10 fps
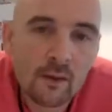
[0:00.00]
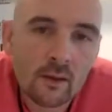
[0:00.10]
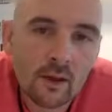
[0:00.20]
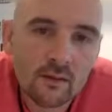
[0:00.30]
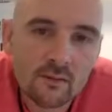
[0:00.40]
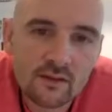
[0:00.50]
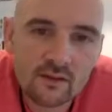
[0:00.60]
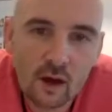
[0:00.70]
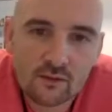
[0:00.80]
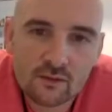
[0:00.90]
And this
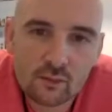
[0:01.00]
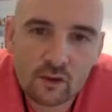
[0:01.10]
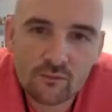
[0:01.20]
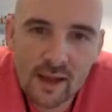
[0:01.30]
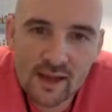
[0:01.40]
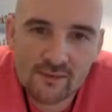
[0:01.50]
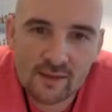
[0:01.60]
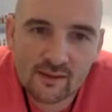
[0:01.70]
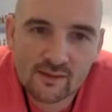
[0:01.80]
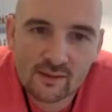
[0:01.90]
artist will have made
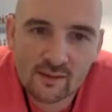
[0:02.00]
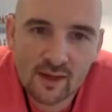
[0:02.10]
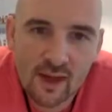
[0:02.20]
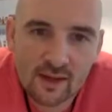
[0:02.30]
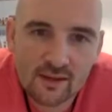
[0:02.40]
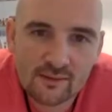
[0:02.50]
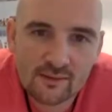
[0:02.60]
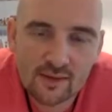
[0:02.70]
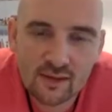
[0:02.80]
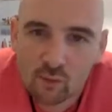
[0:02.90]
this, and
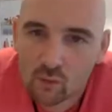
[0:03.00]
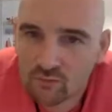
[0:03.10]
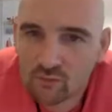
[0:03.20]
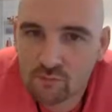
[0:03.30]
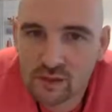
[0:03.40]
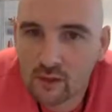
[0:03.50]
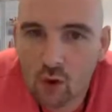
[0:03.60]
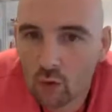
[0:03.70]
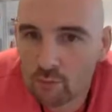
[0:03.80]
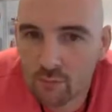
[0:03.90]
it will have been
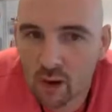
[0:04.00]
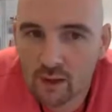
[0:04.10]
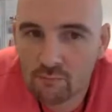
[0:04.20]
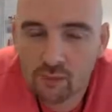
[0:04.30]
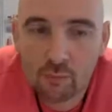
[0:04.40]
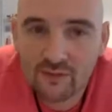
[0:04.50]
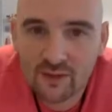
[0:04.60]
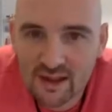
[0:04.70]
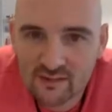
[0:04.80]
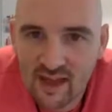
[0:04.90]
gone by probably the
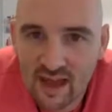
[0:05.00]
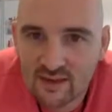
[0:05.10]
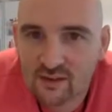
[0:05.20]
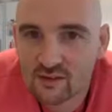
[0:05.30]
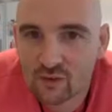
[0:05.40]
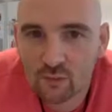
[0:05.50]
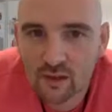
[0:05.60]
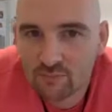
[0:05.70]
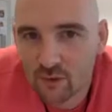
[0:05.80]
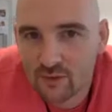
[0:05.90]
next day, because you're not really
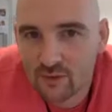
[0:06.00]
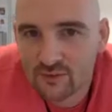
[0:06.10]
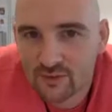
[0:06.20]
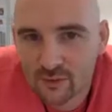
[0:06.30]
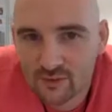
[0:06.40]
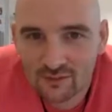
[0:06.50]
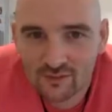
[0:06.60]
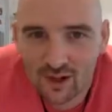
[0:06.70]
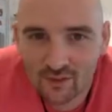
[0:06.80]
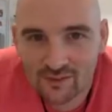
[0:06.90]
supposed to do stuff
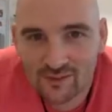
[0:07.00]
like this.